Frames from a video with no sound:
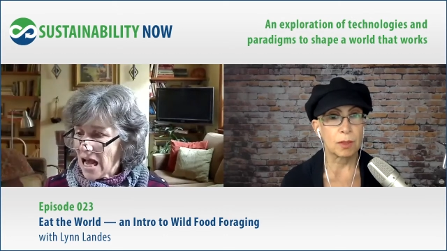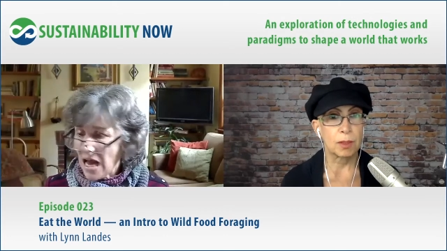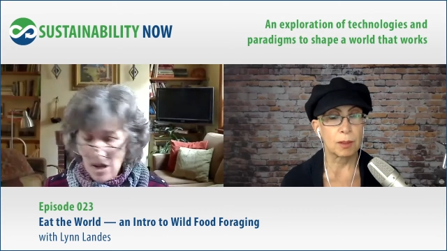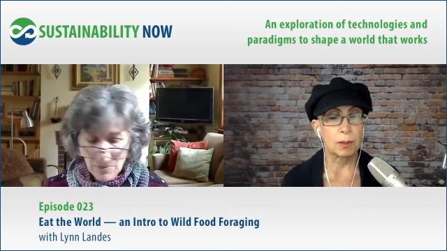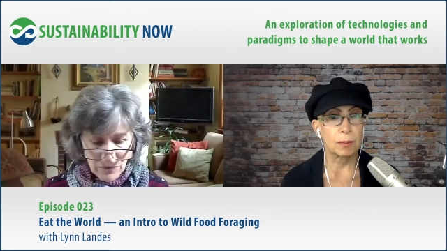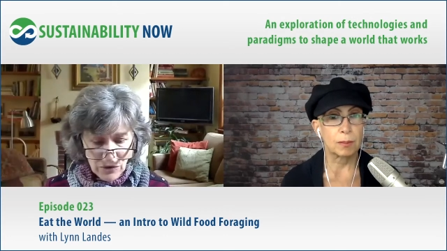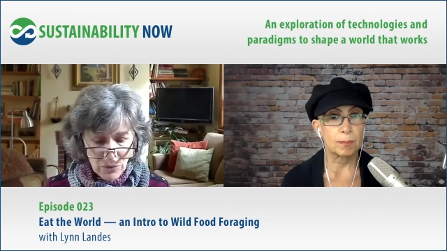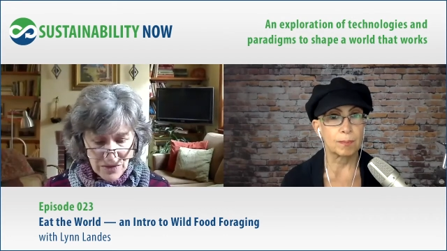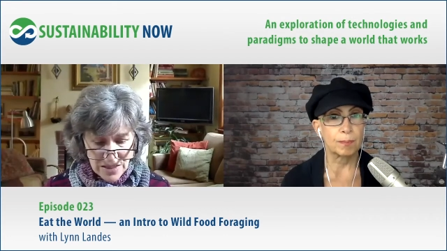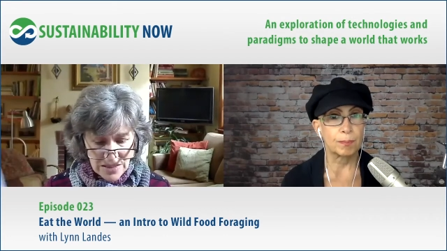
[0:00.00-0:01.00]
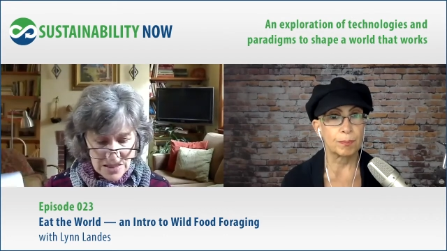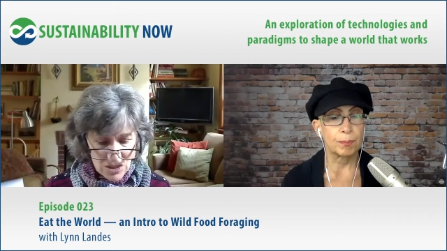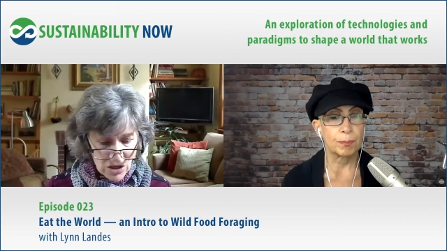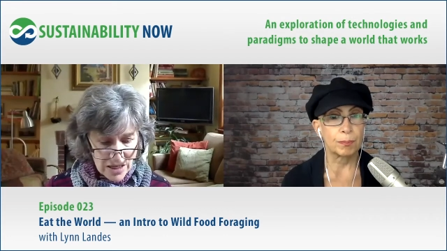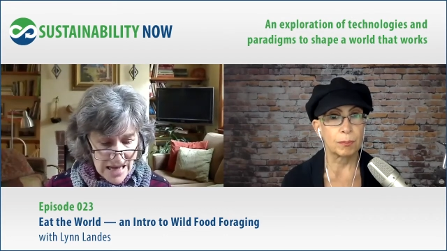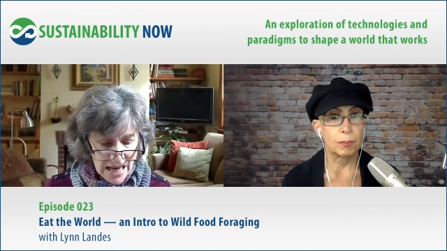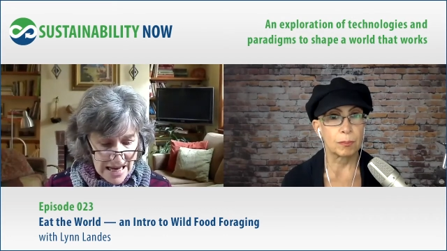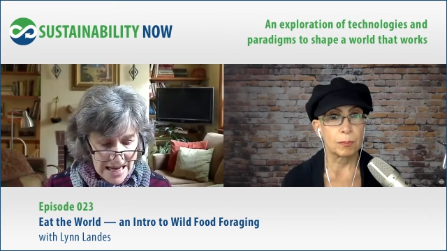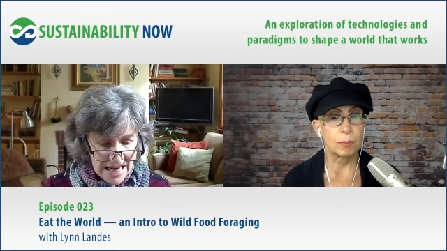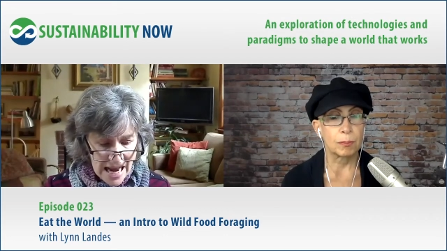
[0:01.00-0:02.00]
Speaker 1: Um, so this is good.
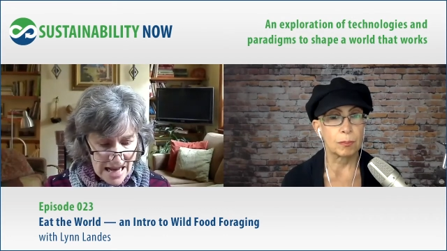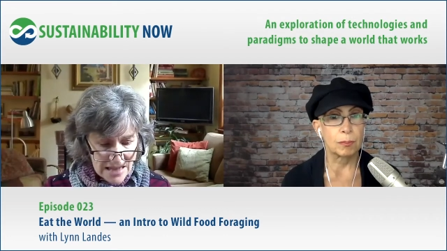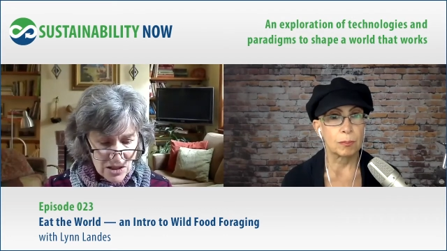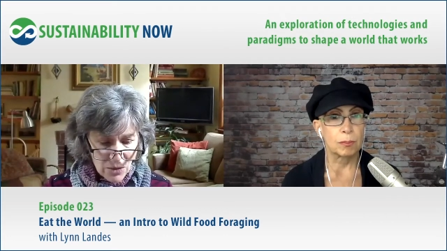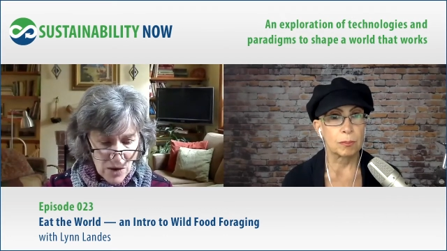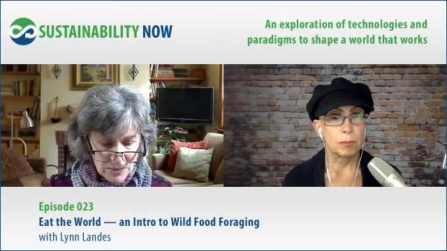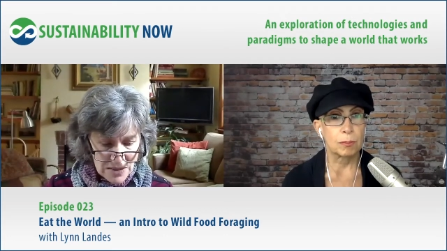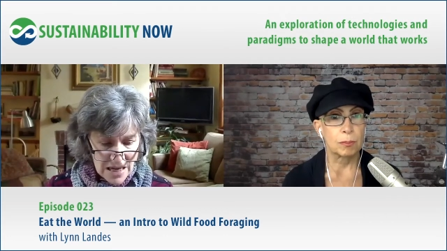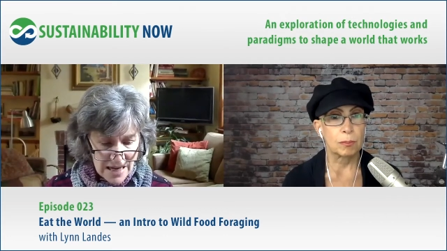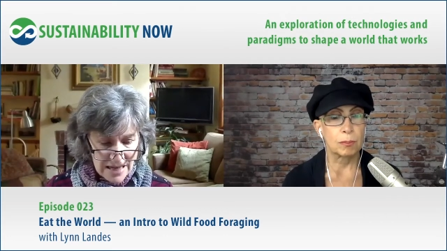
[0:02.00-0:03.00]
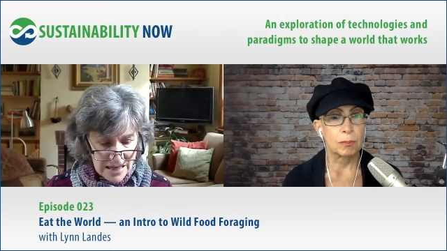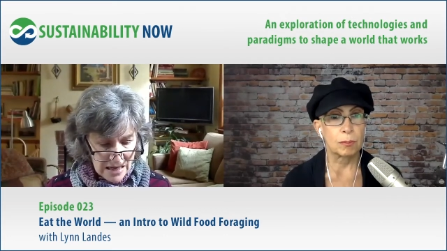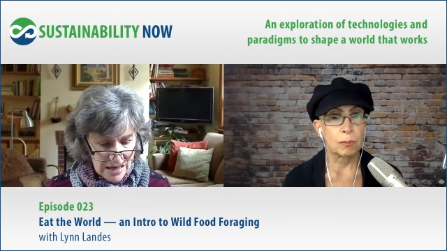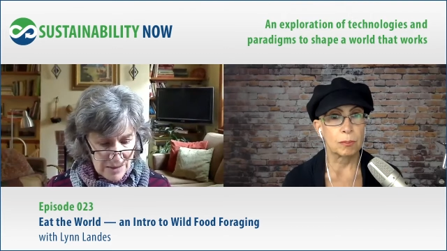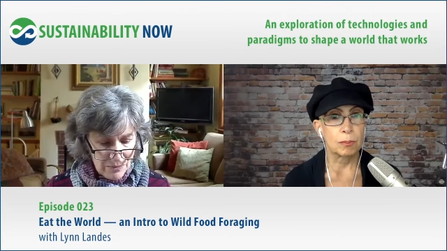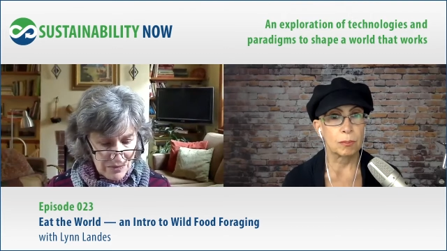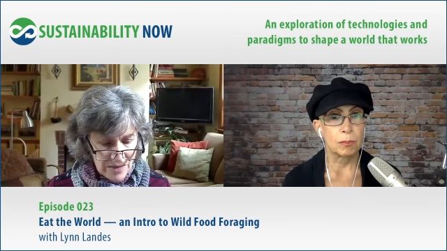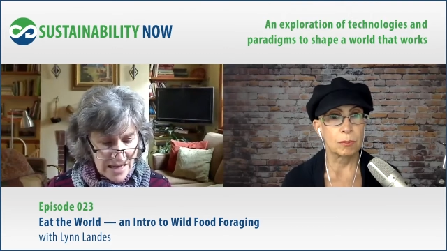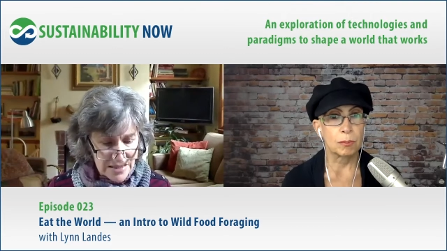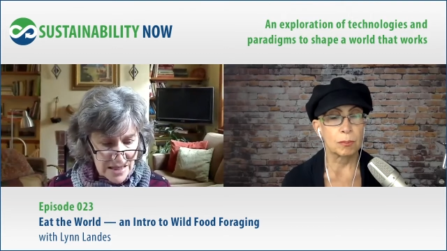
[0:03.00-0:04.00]
He has a website um,
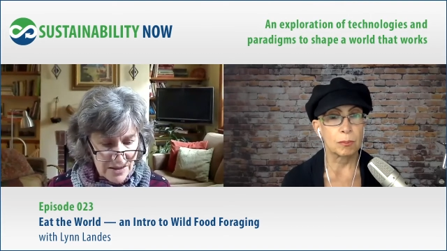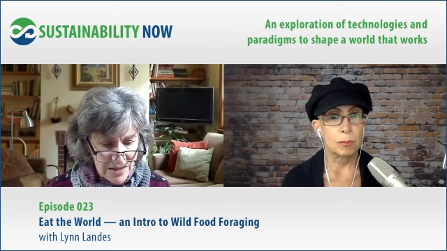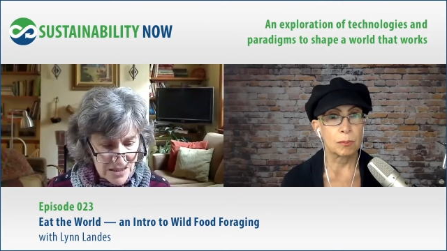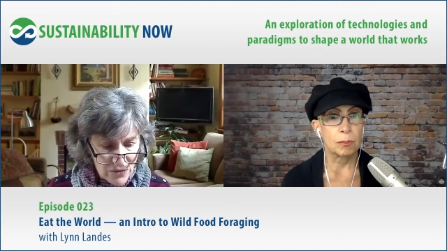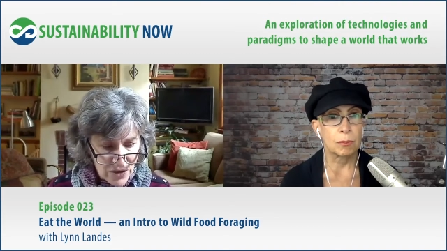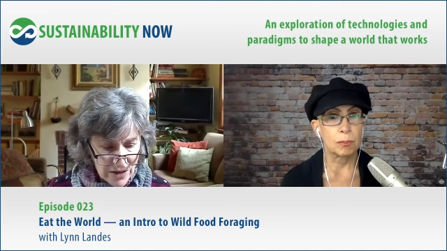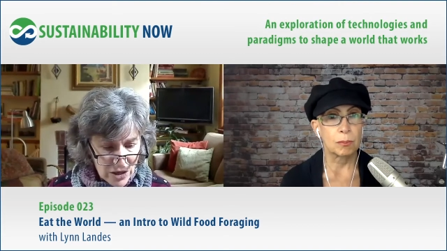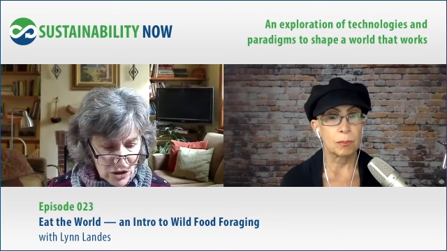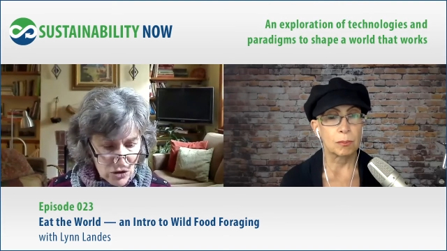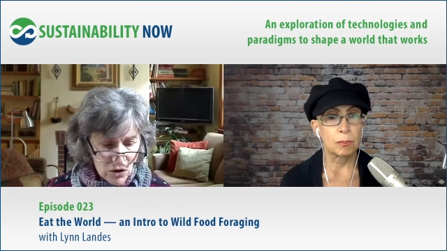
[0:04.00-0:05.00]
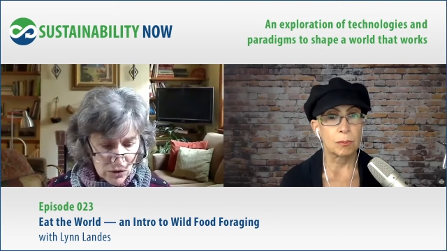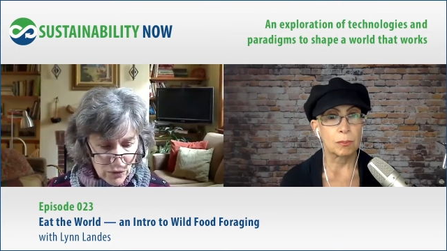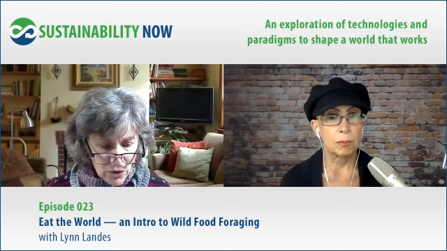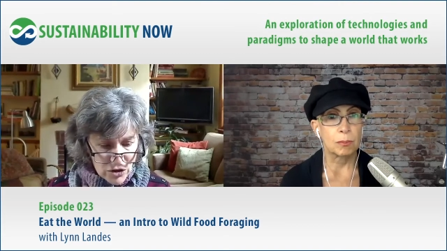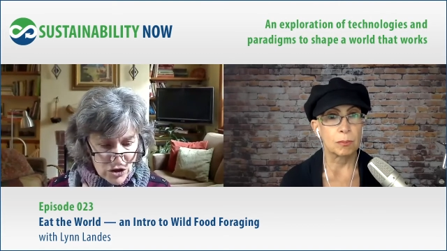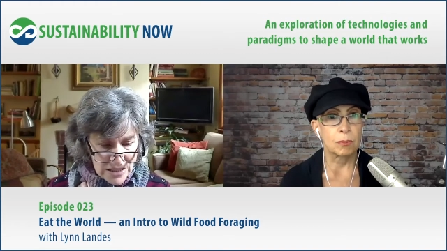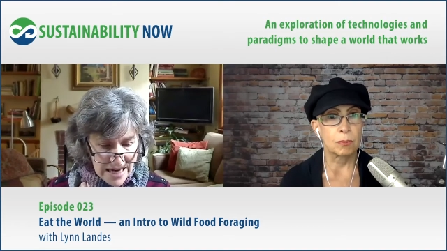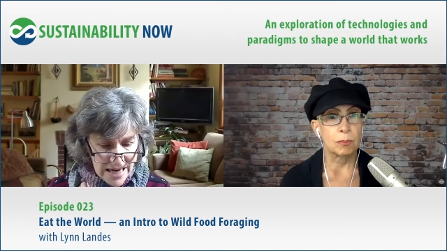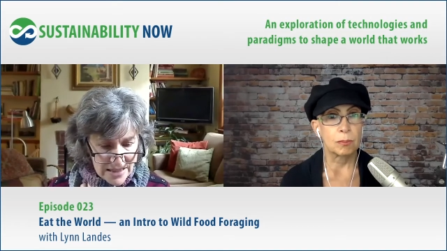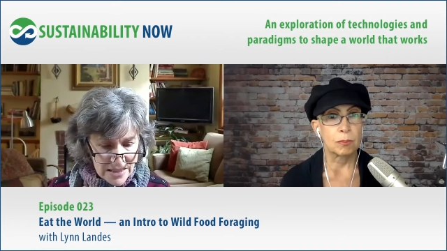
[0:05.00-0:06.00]
that's, that's very good called
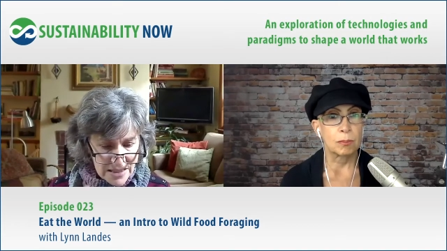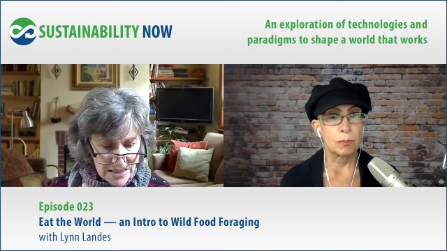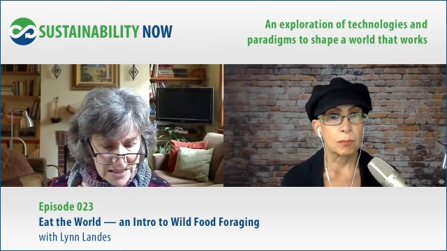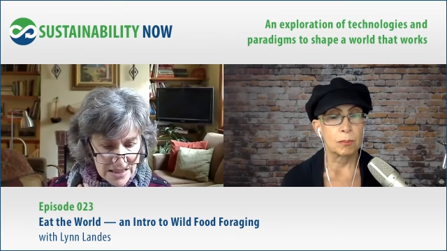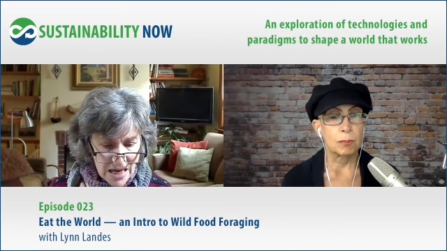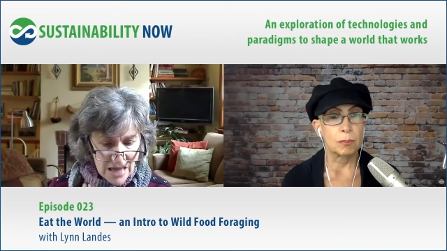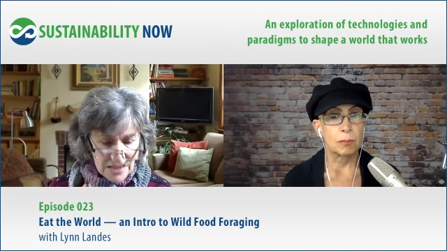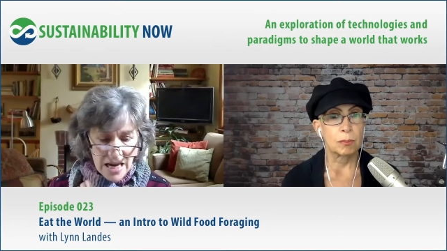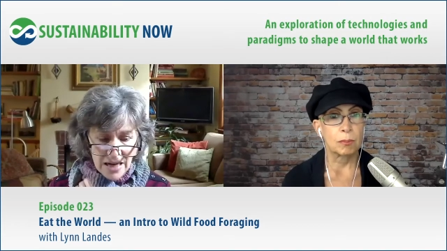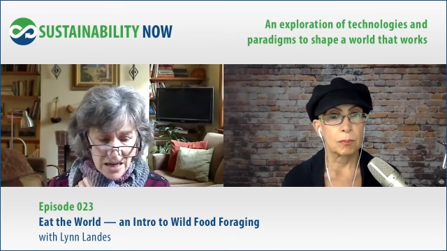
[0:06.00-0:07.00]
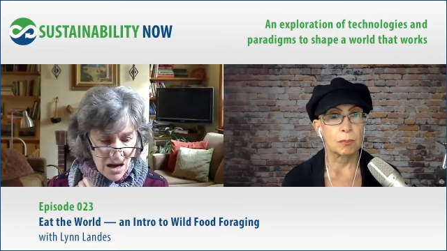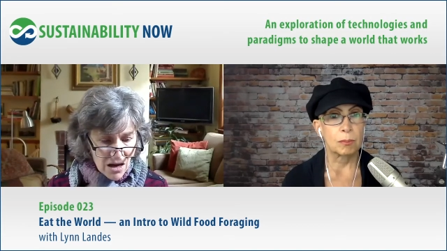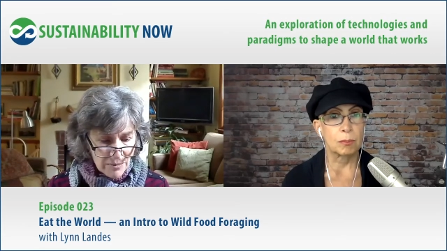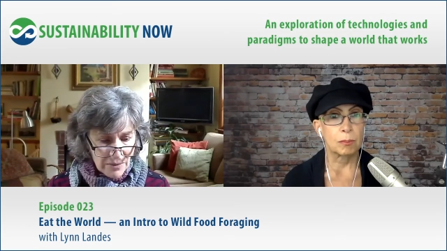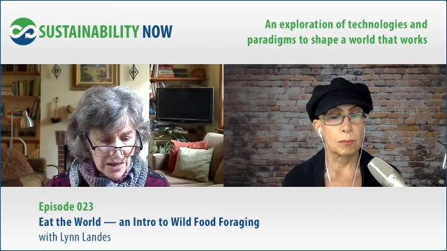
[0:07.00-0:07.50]
foragingtexas.com.